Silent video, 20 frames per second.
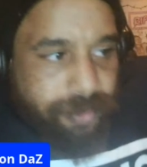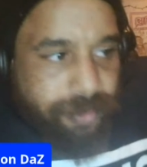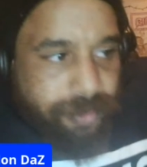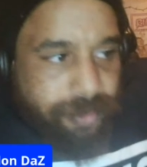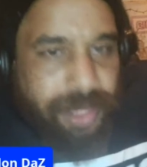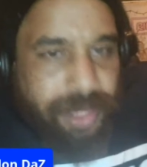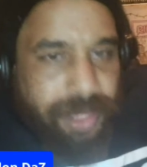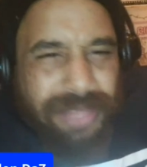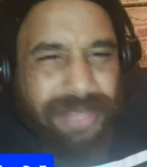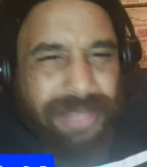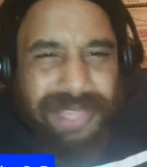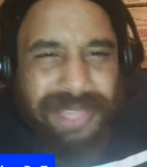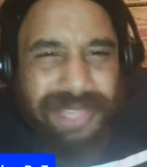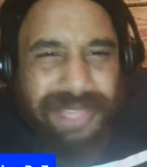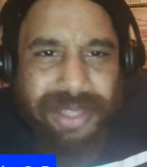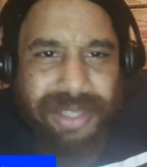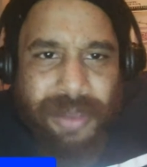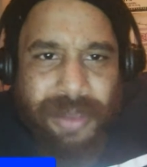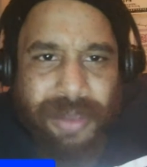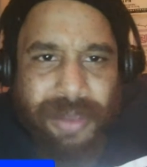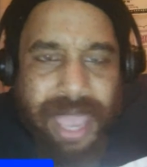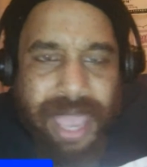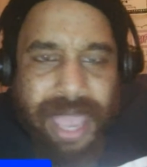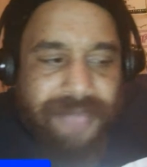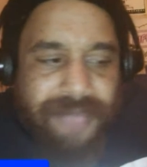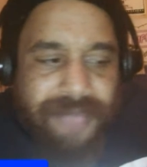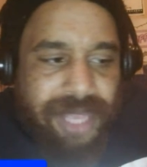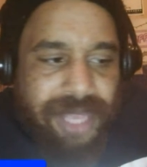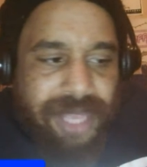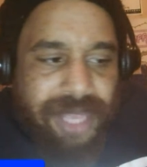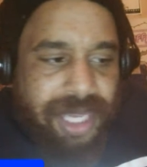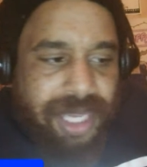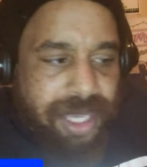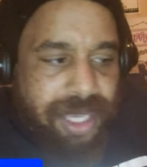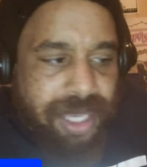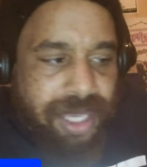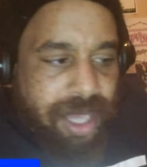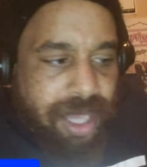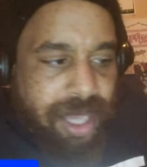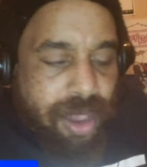that they don't have any
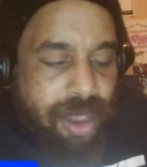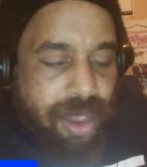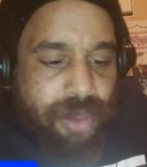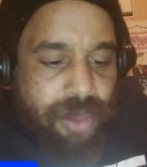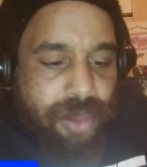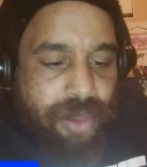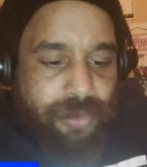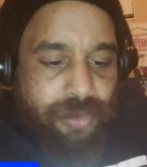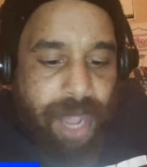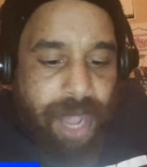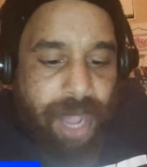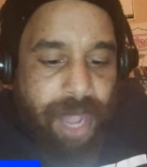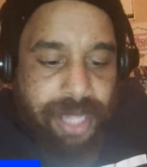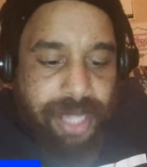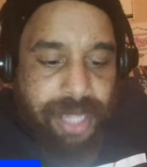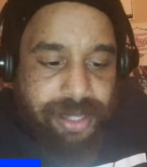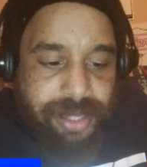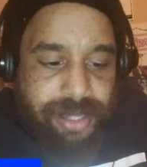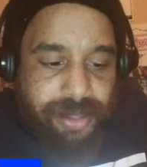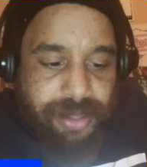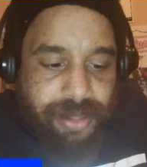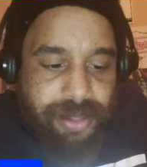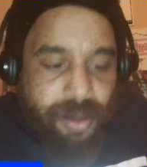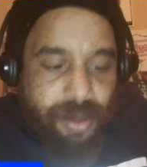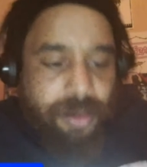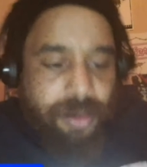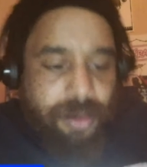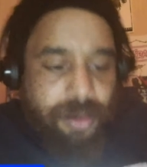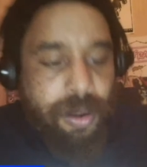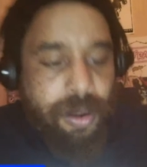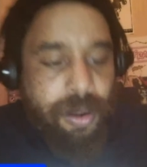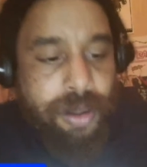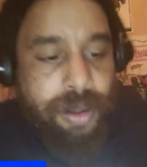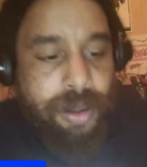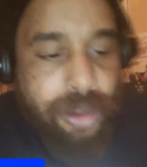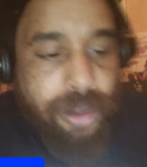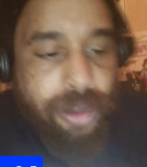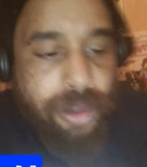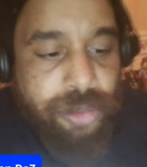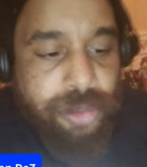rights, or
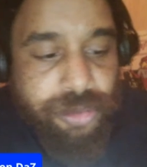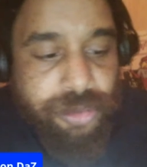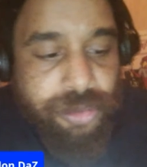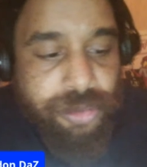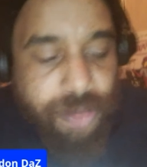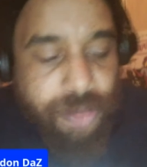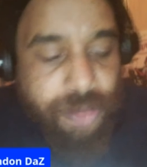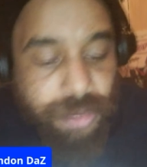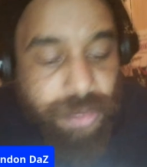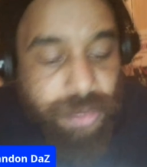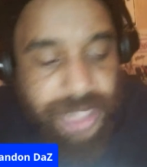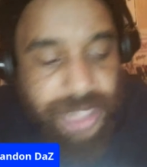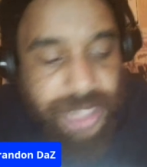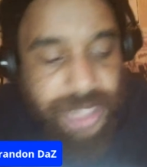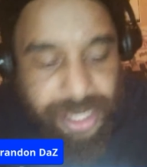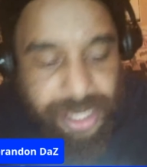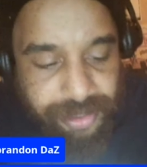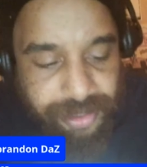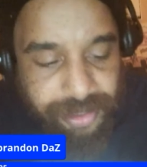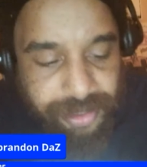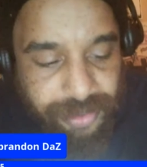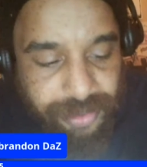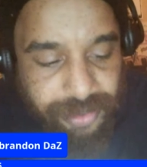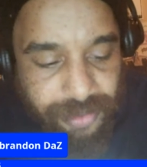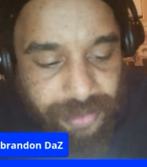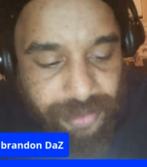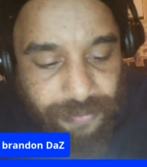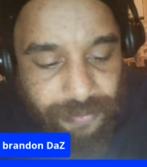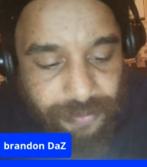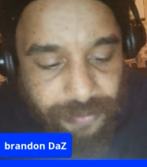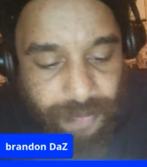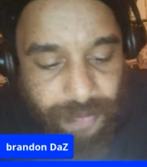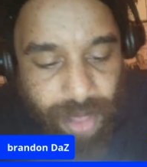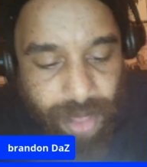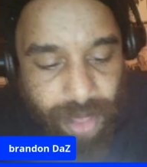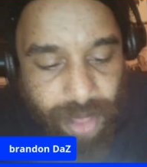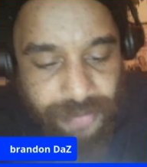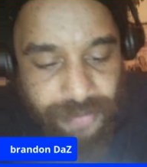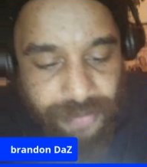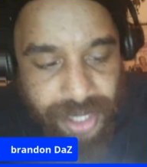there's no chance of
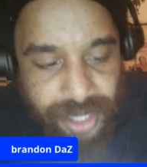this,